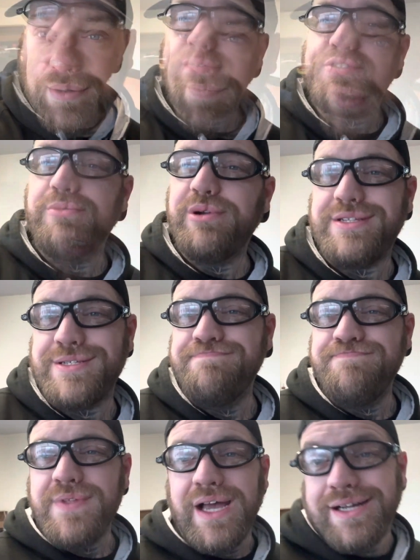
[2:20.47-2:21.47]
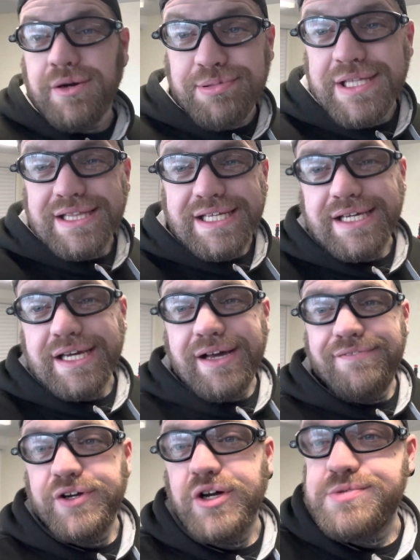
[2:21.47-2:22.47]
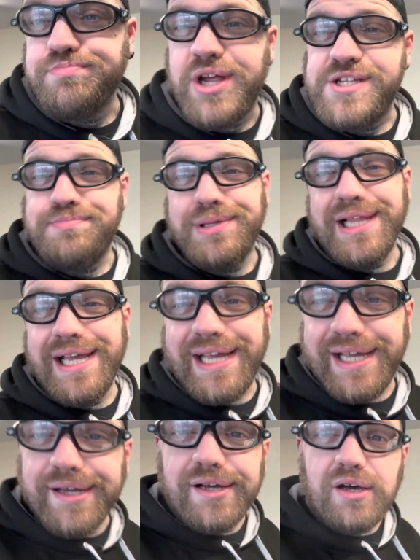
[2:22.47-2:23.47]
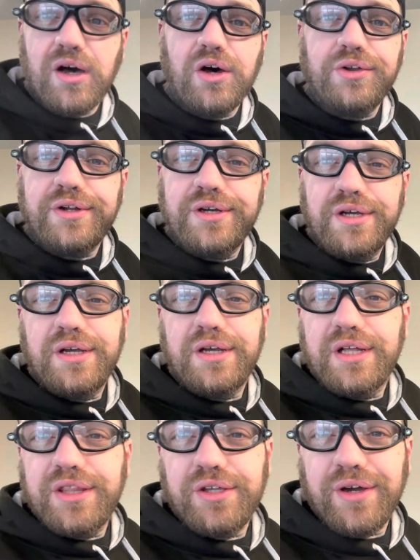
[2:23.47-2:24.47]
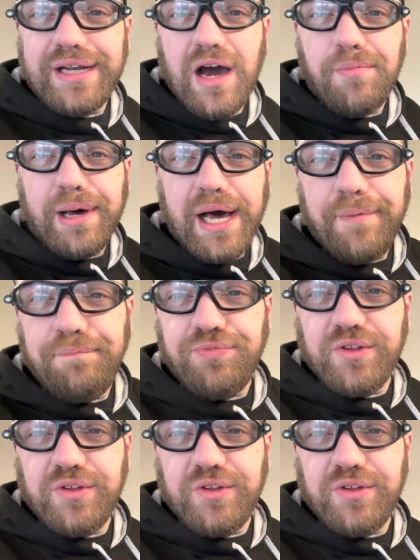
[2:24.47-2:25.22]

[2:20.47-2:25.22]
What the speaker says: So for some reason, I completely forgot to press play on the cutting out part.